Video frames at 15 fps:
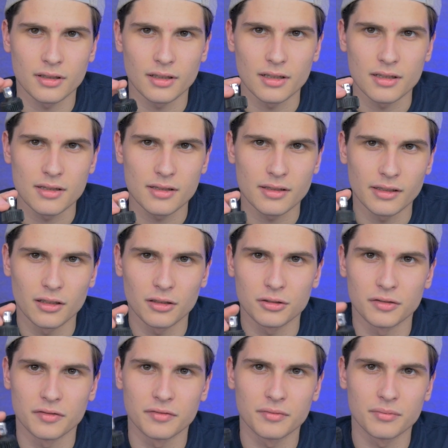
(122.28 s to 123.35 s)
gets a lot
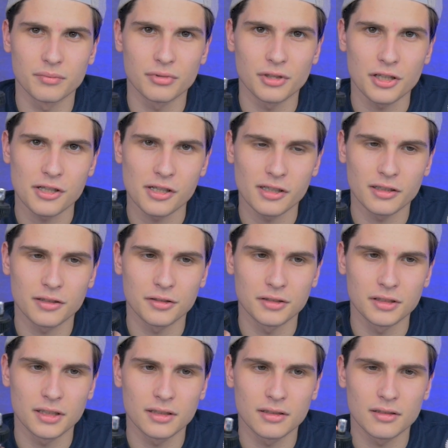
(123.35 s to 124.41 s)
of pressure on
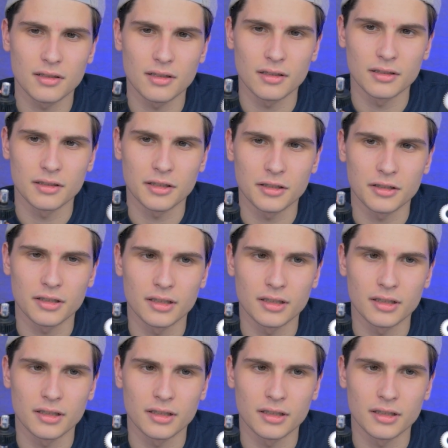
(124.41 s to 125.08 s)
it, and here I